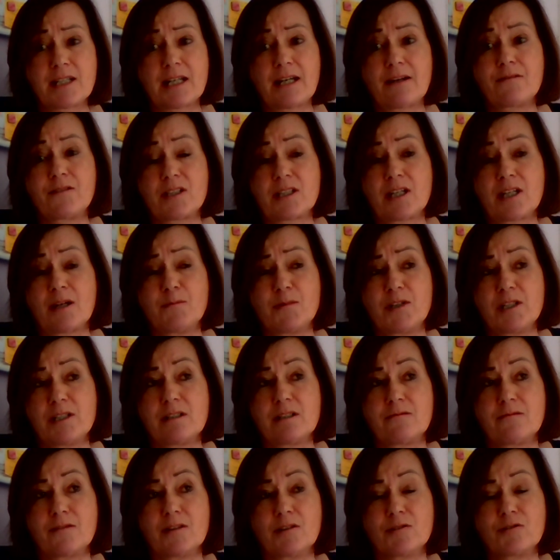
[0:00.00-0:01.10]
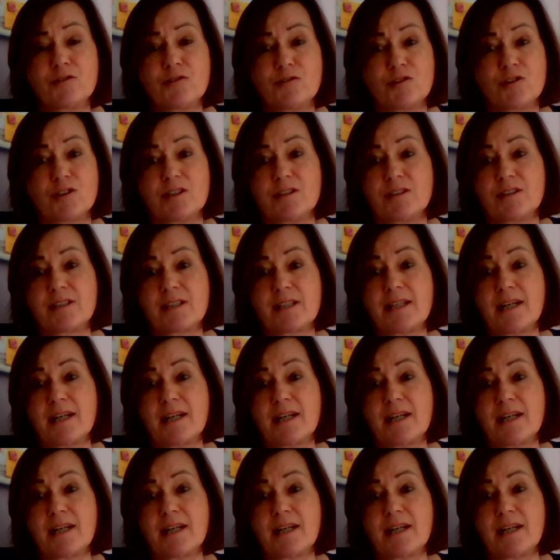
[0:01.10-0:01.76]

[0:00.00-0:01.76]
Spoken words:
have some disadvantages.